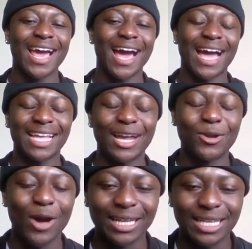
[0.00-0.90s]

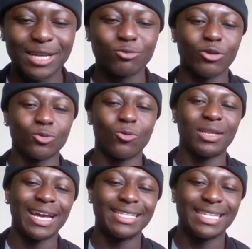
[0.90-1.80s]
I think there was one
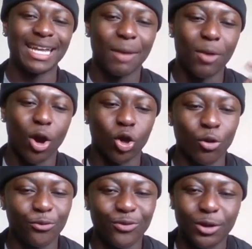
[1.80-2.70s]
line he said about
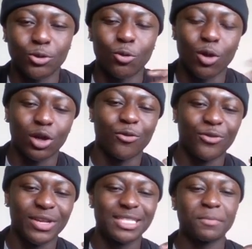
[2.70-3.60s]
cuff. I don't know what cuff
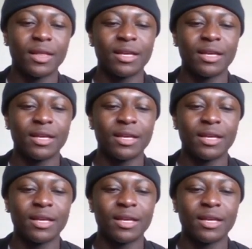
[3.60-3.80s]
is.